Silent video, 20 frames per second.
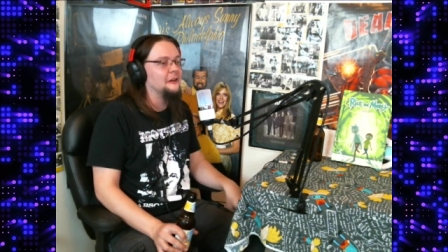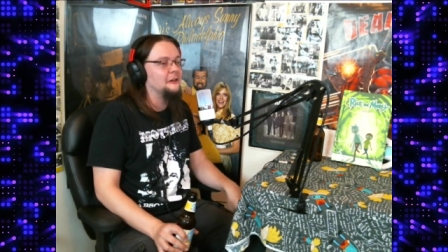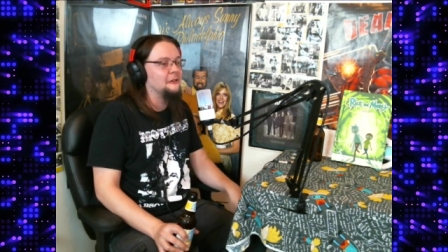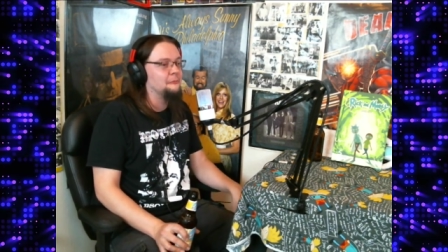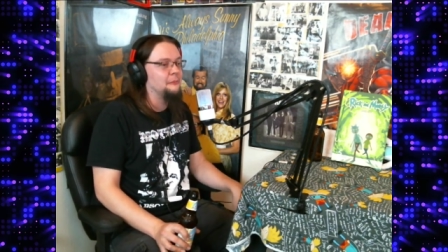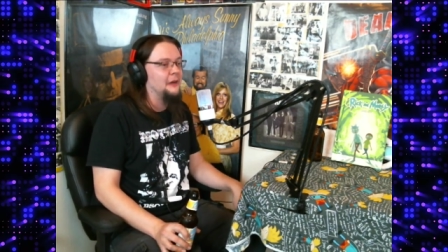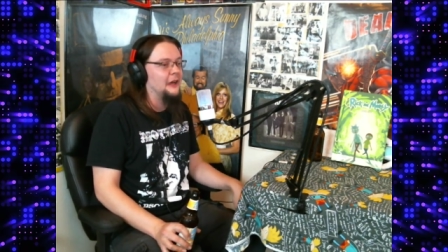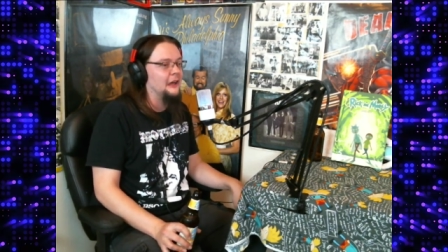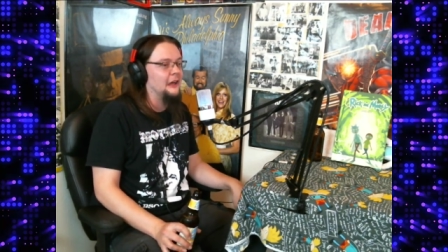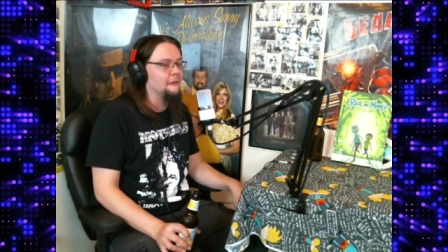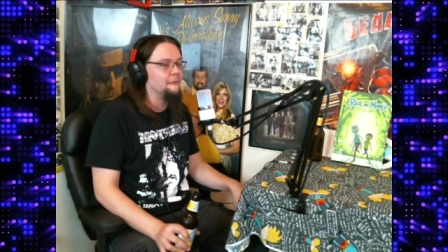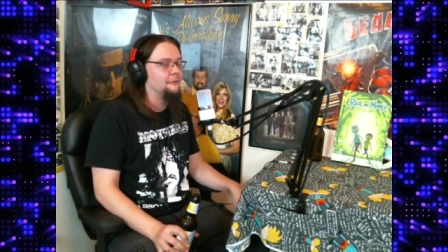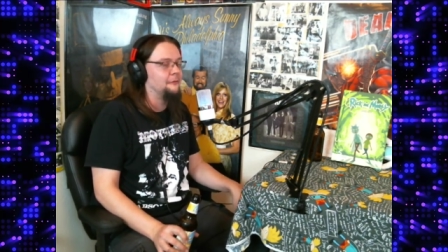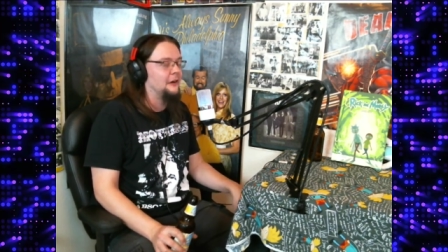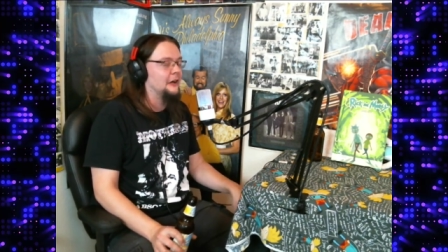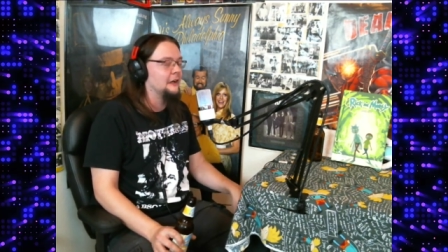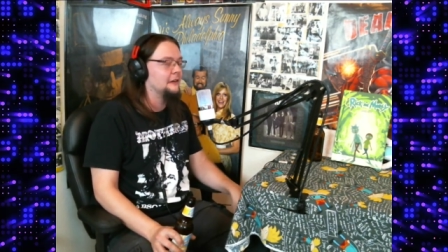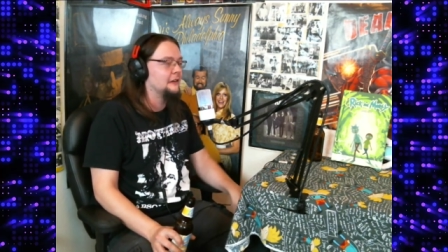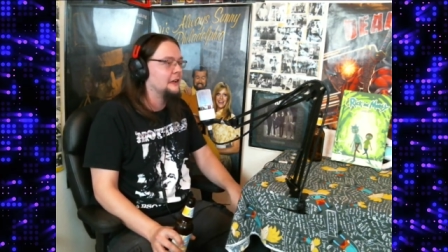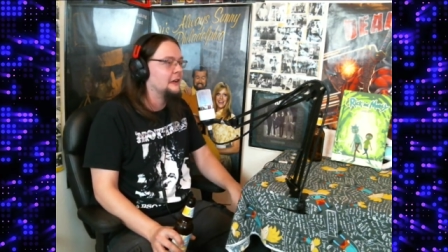or Mayhem
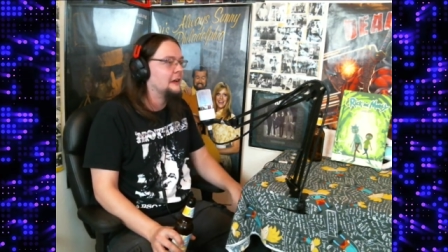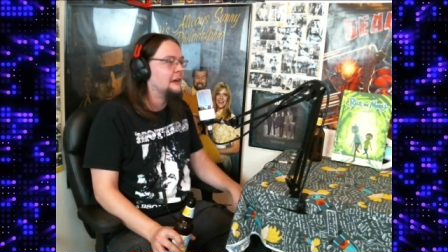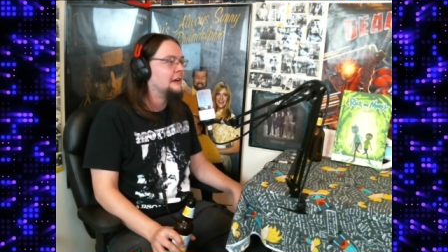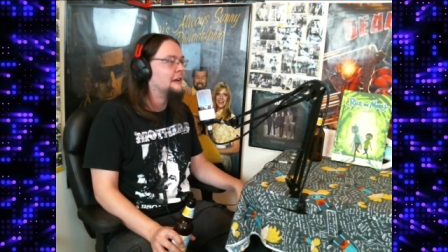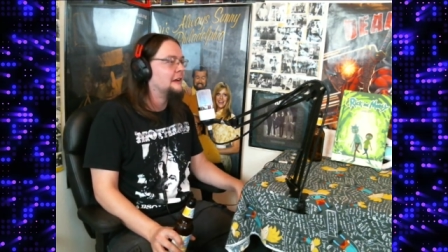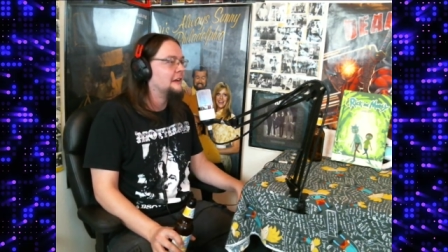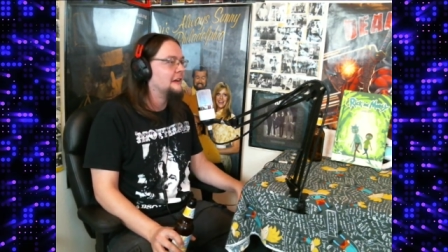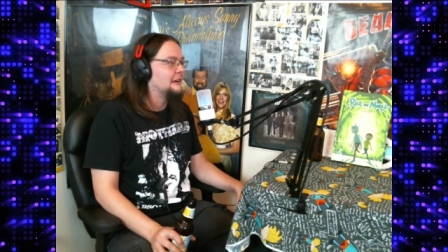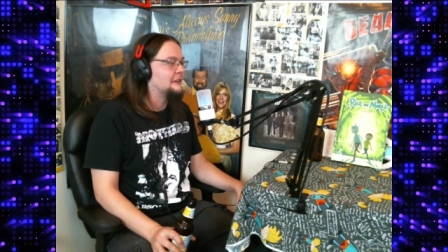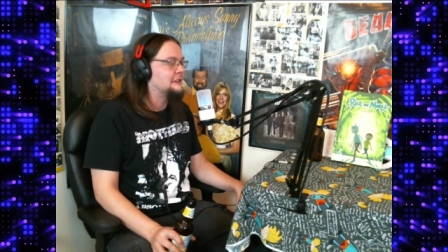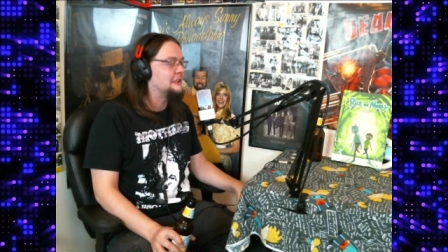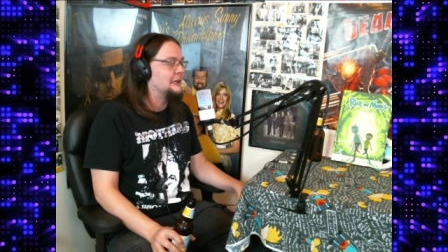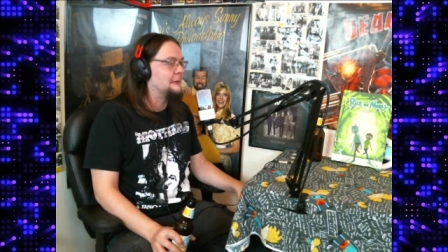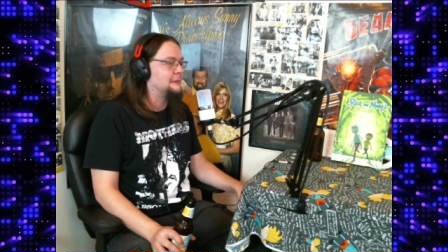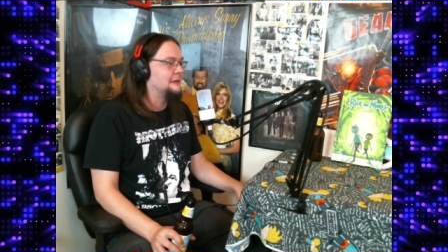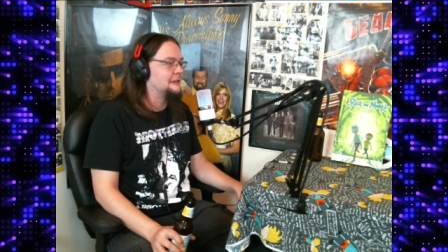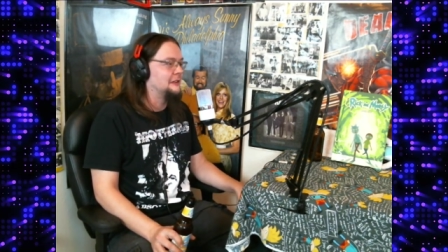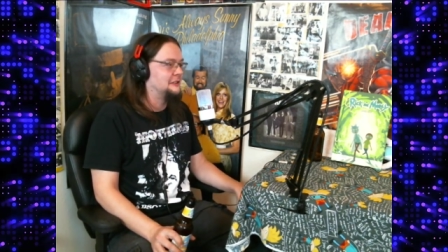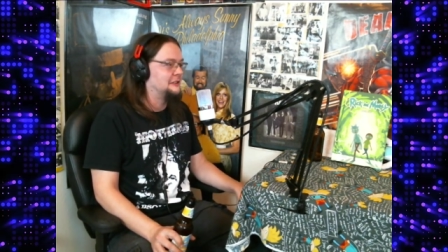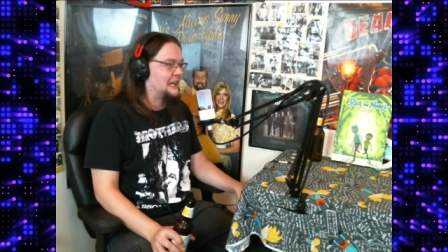finally
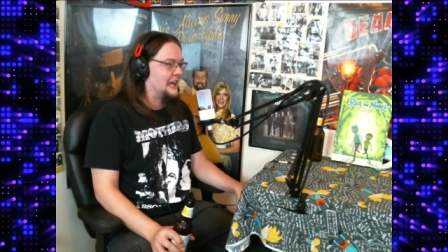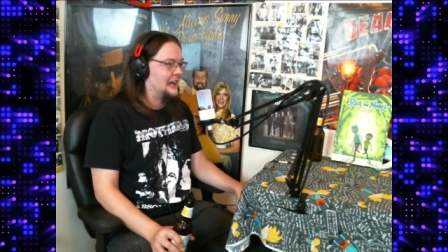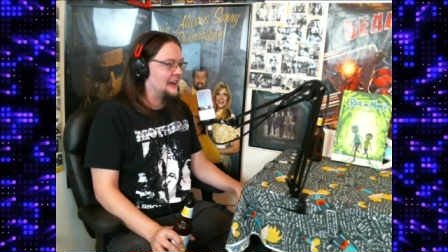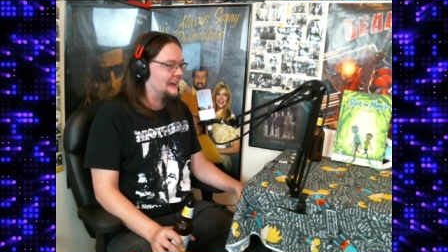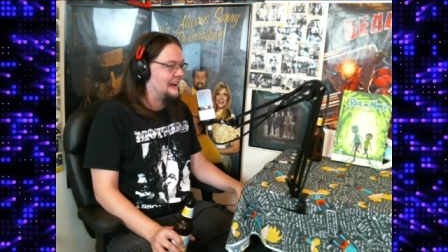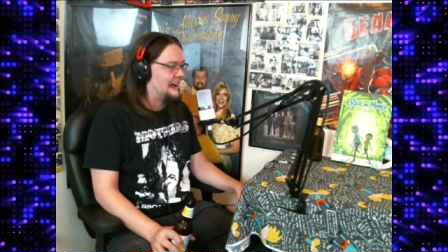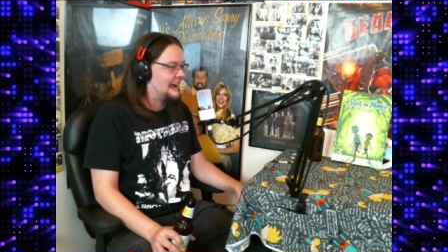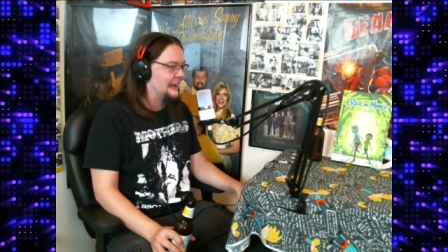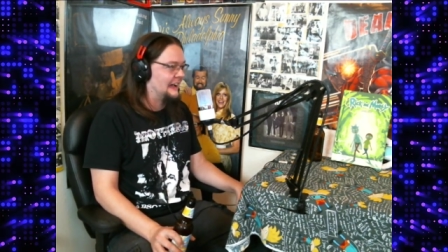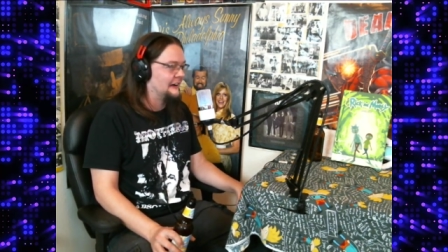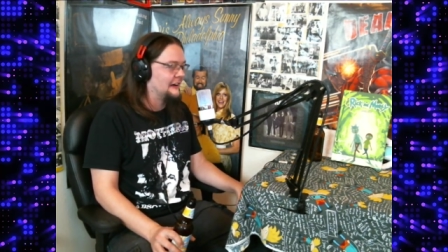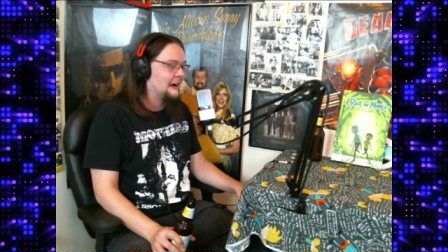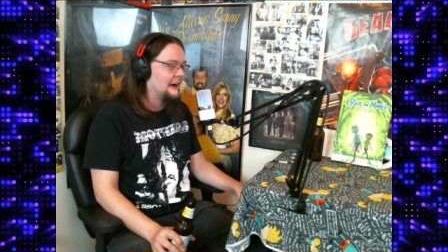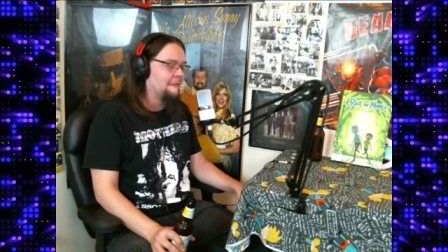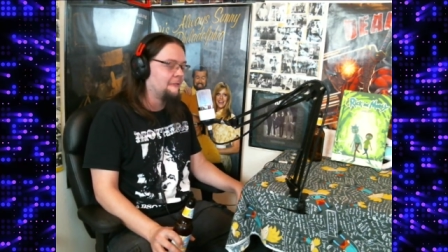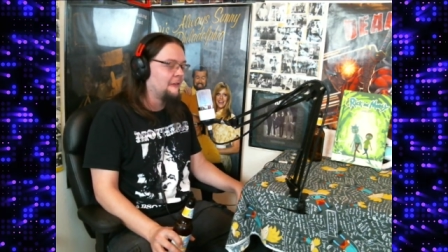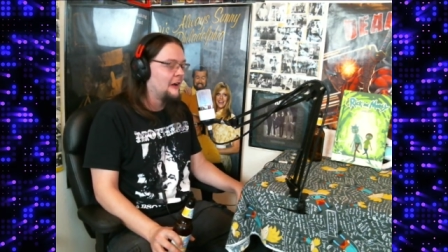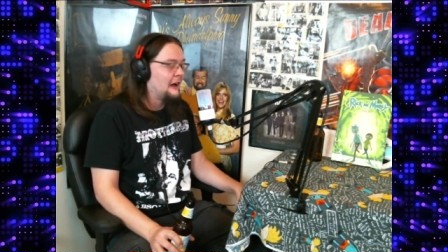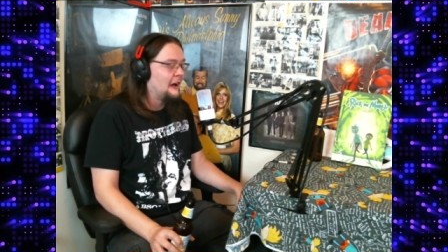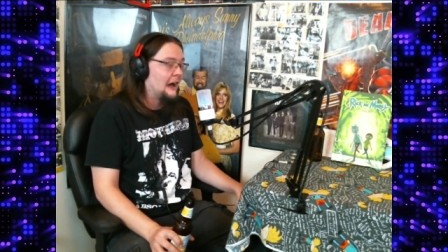accepted a check high enough.